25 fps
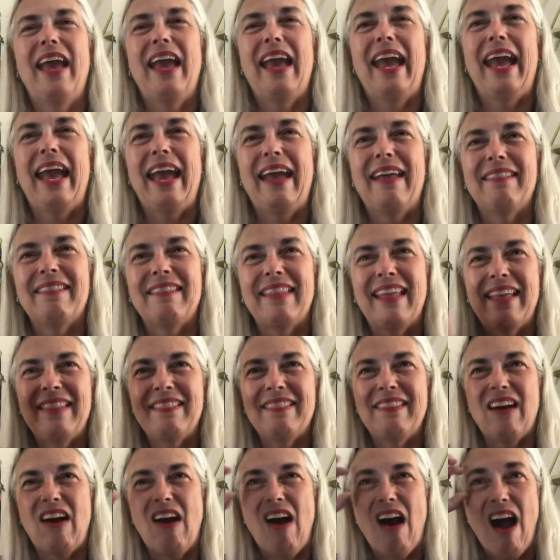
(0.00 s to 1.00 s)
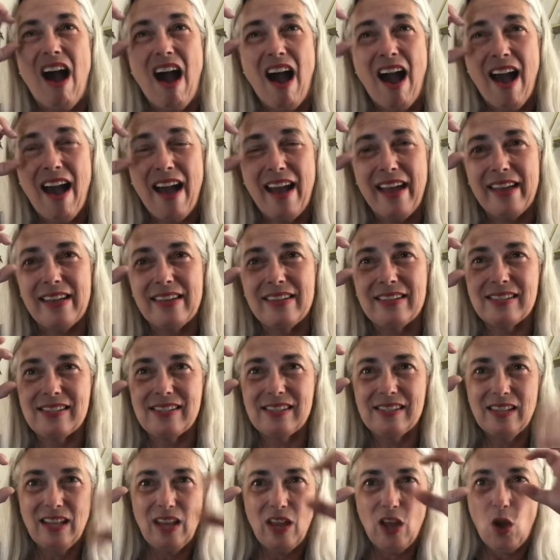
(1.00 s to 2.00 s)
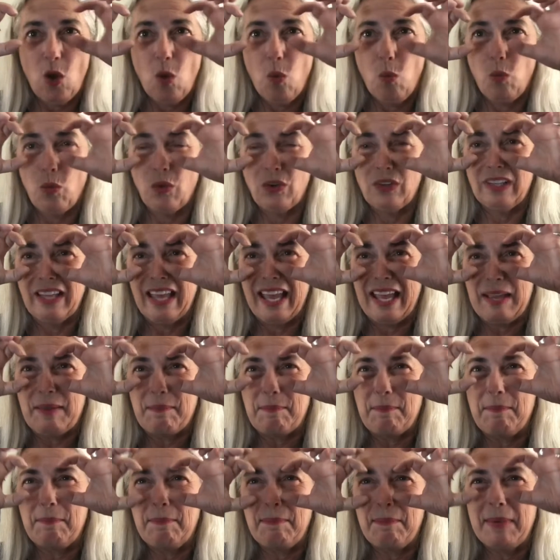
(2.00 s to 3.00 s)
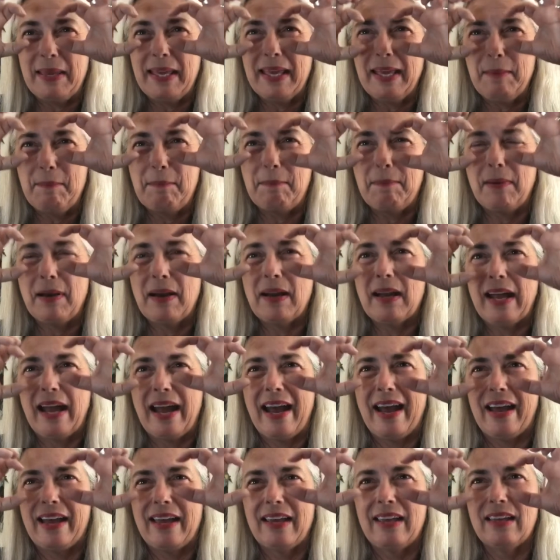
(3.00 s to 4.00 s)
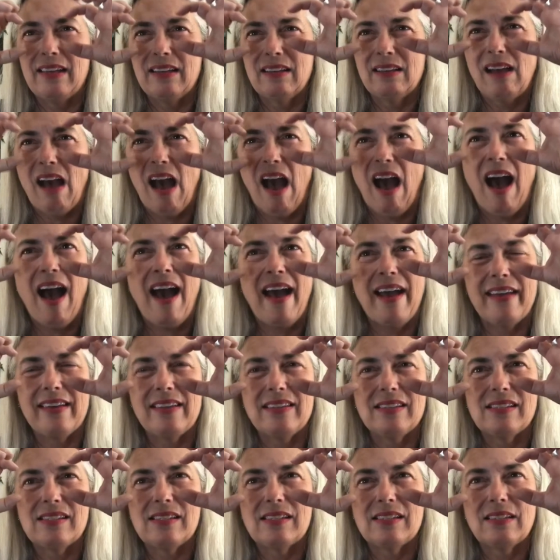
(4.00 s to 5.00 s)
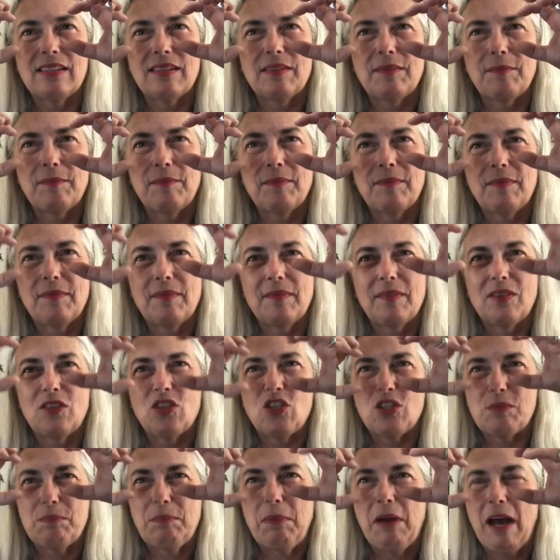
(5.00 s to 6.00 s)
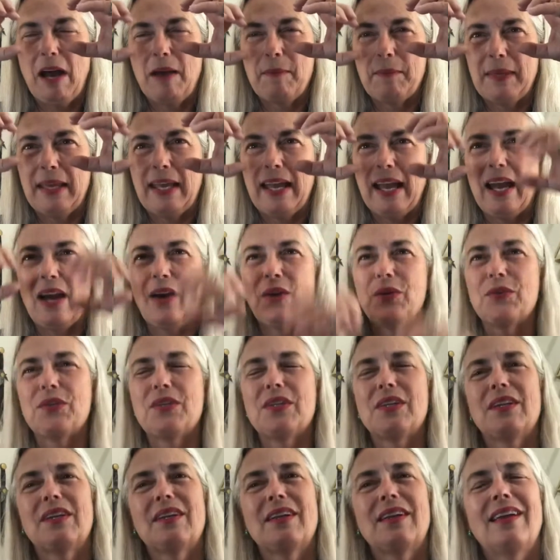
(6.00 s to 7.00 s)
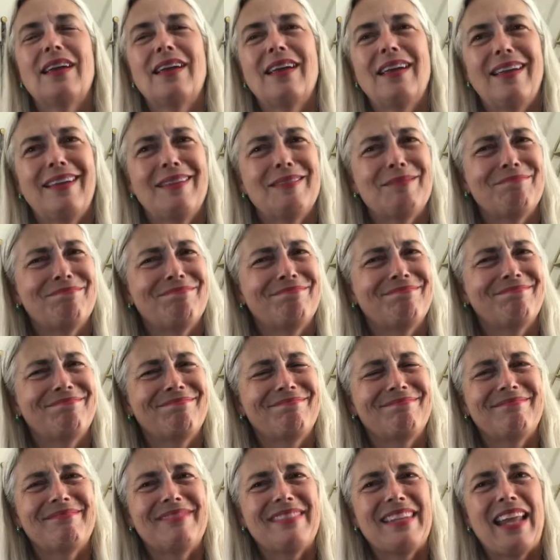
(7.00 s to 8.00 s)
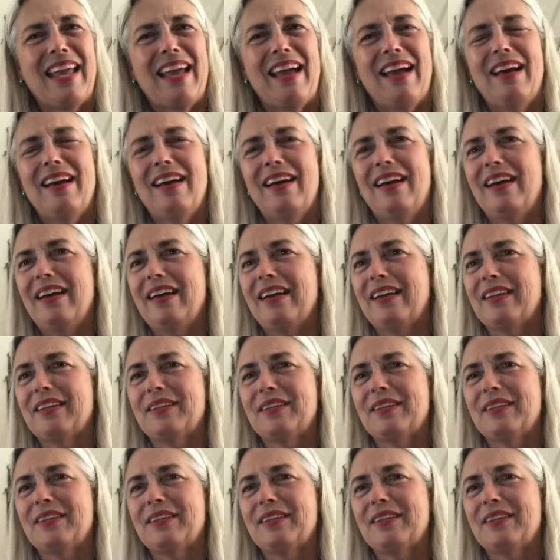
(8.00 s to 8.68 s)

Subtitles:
And then the eyes were like big bug eye eyes just popping out. Ugh.